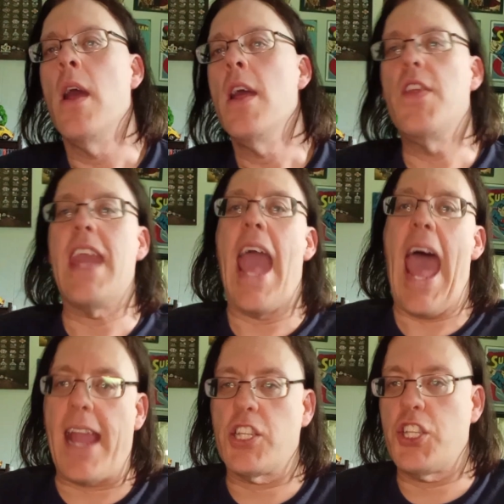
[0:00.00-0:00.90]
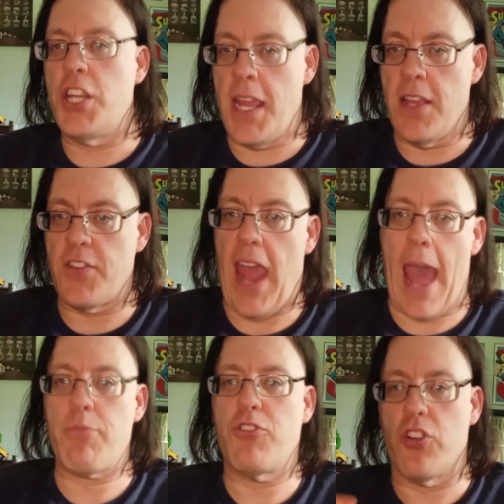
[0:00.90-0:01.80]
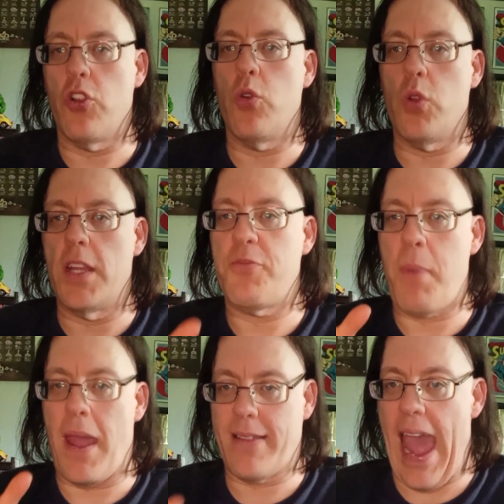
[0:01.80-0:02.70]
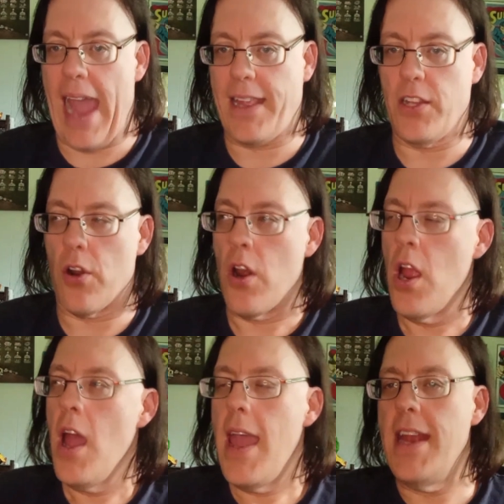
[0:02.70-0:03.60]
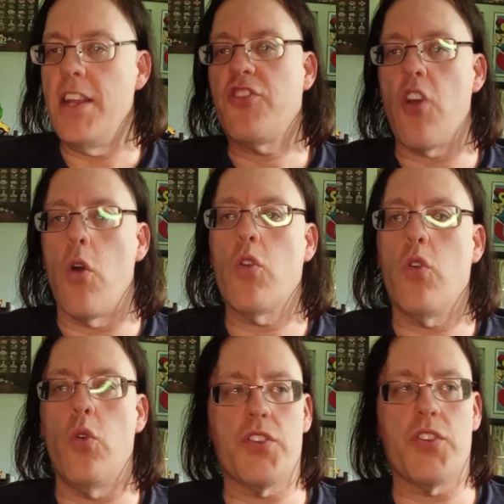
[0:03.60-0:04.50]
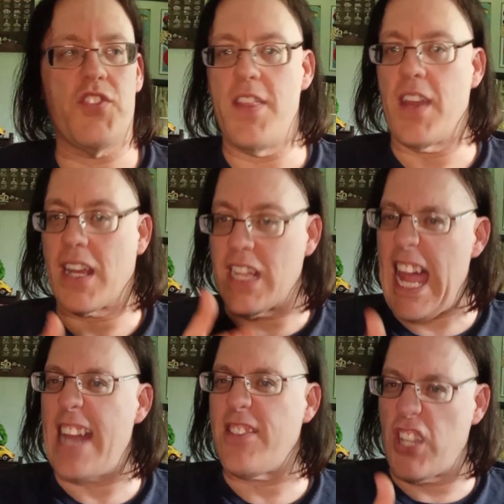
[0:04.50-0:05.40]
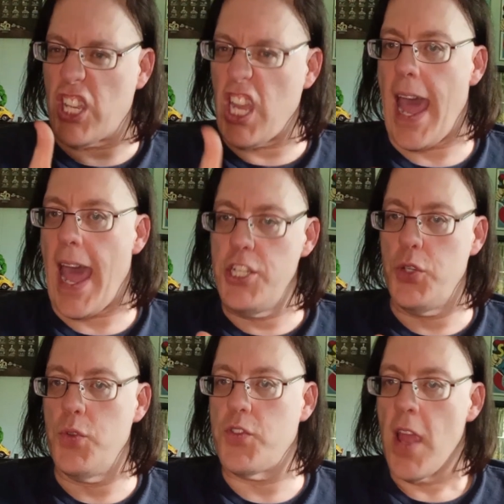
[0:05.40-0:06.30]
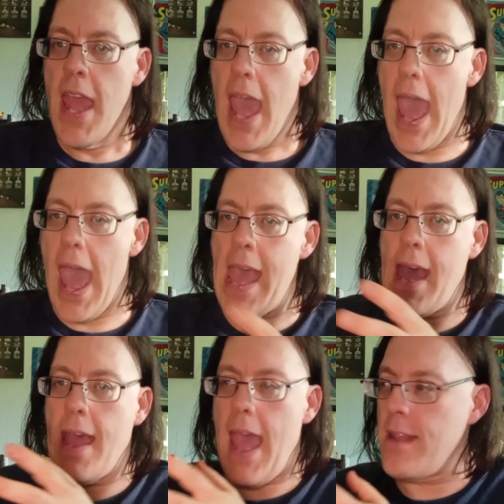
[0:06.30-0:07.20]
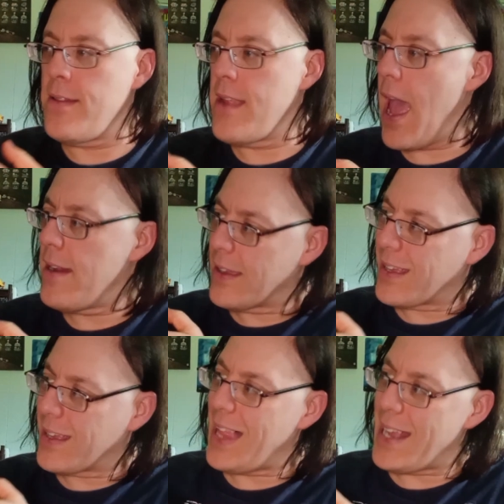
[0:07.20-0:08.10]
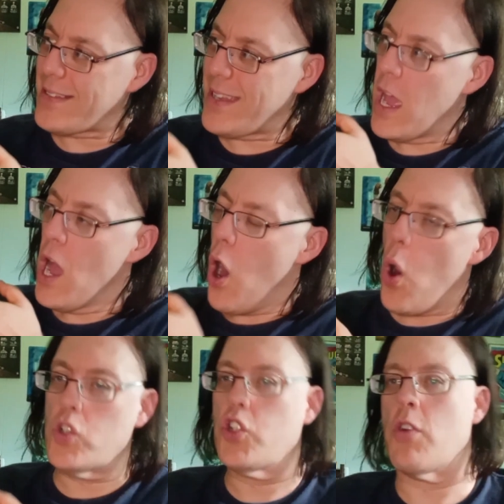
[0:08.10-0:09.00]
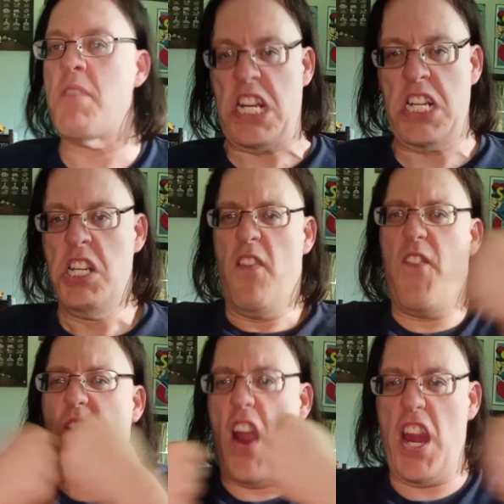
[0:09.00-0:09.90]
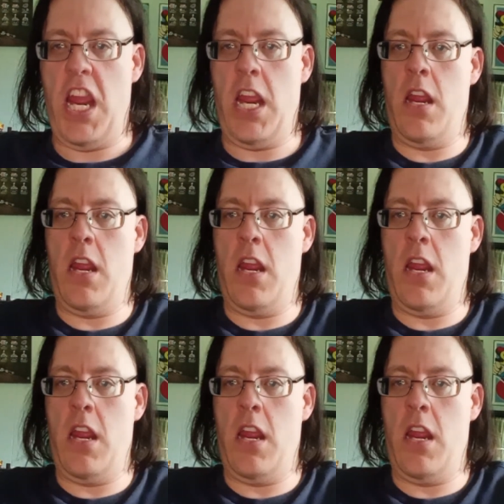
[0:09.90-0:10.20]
the action is absolutely spectacular. It is so cool to see the classic kaijus and the classic Ultraman fighting